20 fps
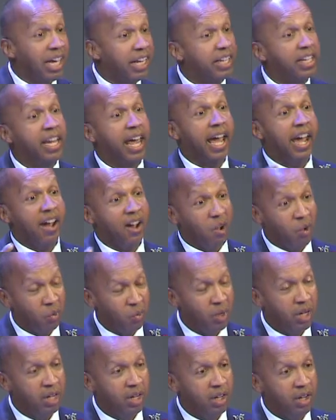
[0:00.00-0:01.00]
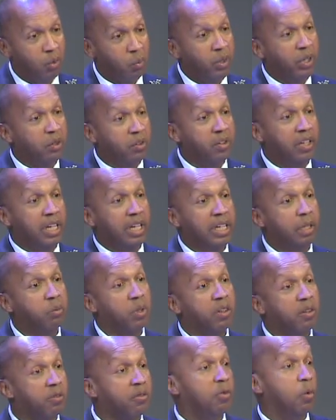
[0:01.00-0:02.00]
And now we are dealing
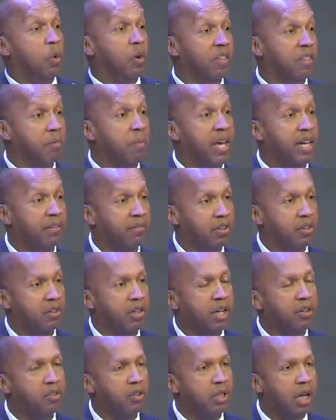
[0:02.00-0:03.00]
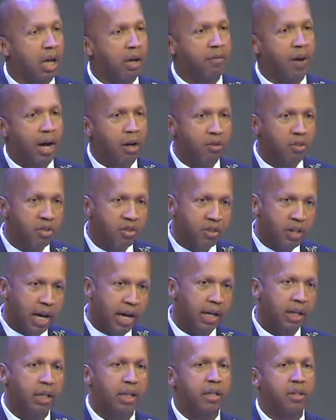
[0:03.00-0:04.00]
with the 4th manifestation of our
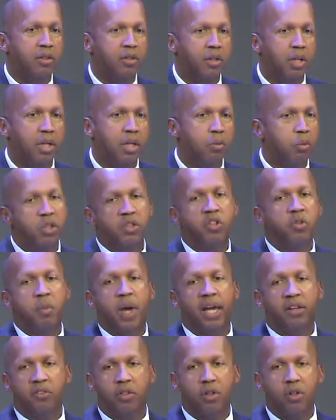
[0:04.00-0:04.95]
silence, which is mass